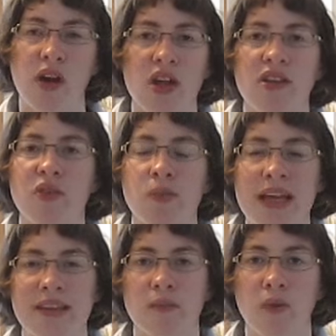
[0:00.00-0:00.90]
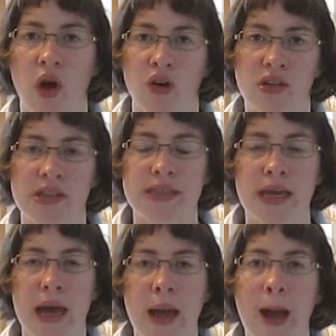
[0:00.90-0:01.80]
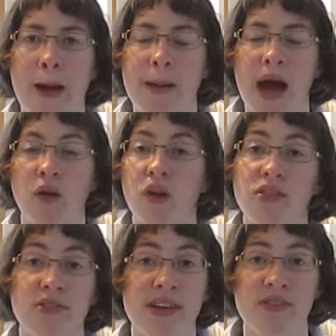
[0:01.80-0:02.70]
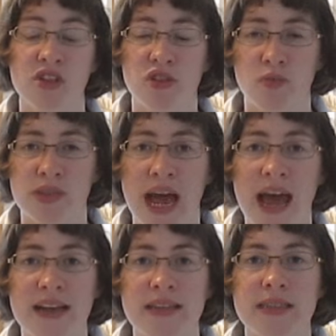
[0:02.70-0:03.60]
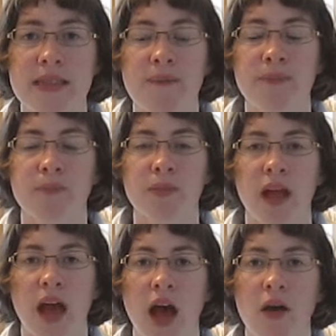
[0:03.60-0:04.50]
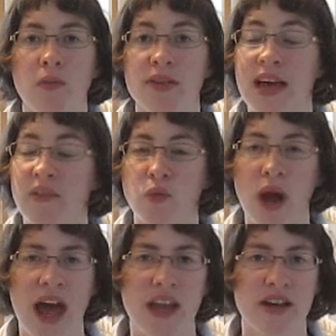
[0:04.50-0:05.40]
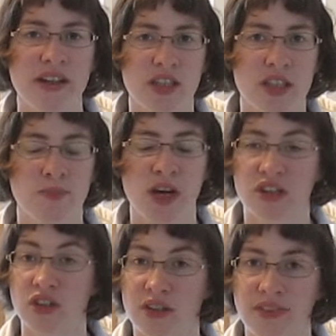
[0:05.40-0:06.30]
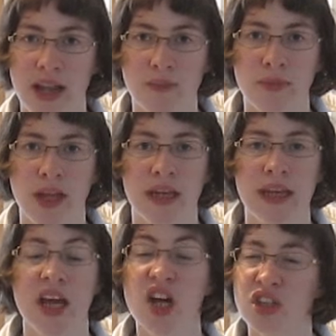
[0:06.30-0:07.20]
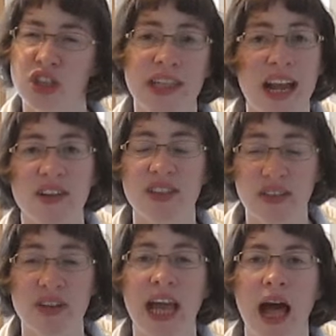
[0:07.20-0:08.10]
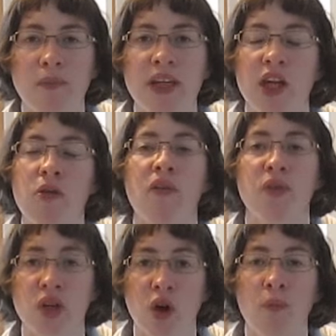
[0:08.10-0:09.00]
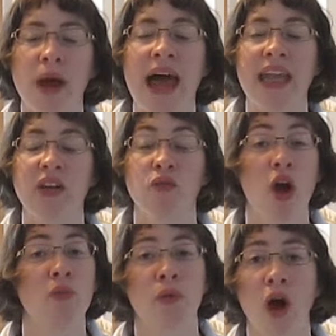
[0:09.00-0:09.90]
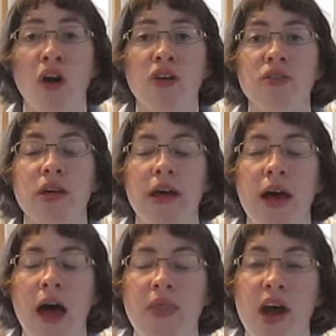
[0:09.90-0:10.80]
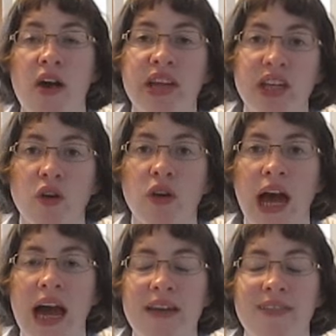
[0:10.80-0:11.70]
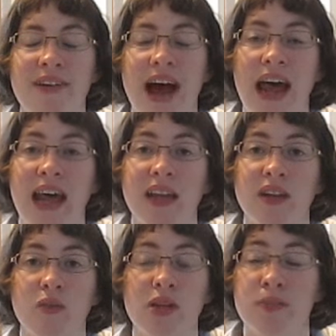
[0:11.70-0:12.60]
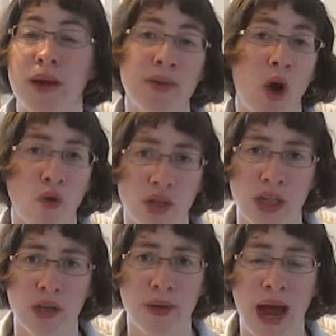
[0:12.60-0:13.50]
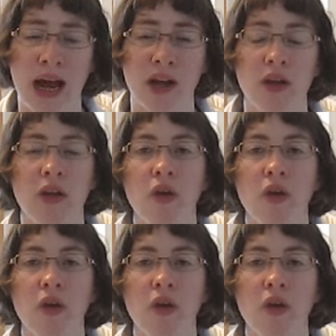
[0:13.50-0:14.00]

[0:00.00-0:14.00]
loads of amazing blogs about lots of different subjects, self-awareness, personal development, just generally helping you overcome any roadblocks that are in your life and which might be holding you back,